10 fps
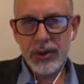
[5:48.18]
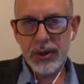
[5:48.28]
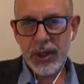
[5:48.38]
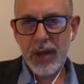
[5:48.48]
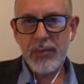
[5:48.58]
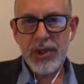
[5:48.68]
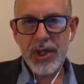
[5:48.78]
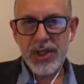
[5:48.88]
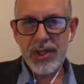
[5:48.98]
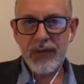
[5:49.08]
can we
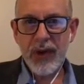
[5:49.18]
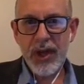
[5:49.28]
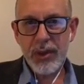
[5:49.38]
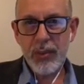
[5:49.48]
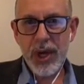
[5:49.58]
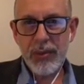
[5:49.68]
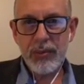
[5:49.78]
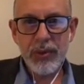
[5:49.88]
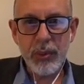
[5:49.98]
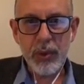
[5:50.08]
justify the way
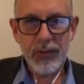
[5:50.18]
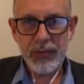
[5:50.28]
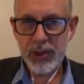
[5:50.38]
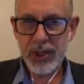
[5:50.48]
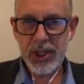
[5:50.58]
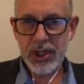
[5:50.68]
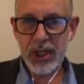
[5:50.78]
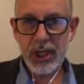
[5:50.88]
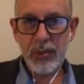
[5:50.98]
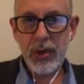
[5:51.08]
that we've
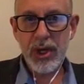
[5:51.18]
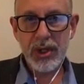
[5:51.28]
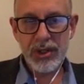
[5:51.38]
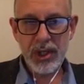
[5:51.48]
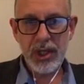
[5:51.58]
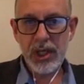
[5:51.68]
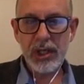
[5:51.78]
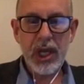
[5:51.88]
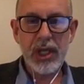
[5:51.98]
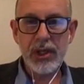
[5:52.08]
traditionally worked and
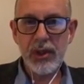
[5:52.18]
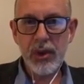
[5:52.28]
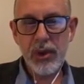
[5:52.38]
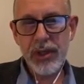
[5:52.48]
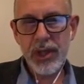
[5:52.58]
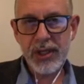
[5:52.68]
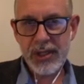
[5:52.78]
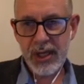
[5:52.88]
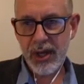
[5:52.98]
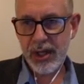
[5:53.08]
ignore things
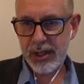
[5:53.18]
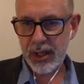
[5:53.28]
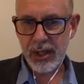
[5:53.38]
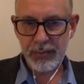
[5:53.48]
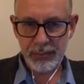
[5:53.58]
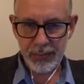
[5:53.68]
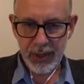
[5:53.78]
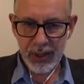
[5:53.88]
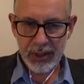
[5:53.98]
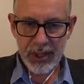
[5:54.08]
like
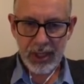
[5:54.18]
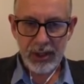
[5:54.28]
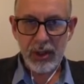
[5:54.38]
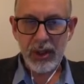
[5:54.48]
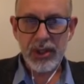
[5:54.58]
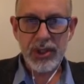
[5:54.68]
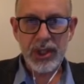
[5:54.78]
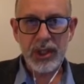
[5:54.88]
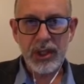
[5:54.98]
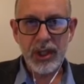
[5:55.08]
technology
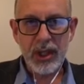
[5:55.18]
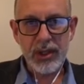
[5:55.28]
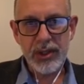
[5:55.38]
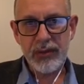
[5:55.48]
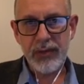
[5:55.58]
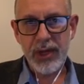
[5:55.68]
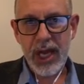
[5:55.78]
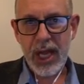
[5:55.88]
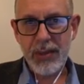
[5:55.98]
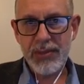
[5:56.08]
and different
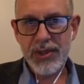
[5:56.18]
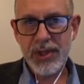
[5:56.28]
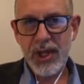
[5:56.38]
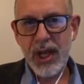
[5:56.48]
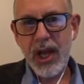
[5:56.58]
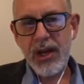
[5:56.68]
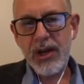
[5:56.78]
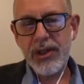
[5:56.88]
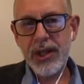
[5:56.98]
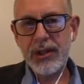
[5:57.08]
apps? And I
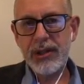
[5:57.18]
think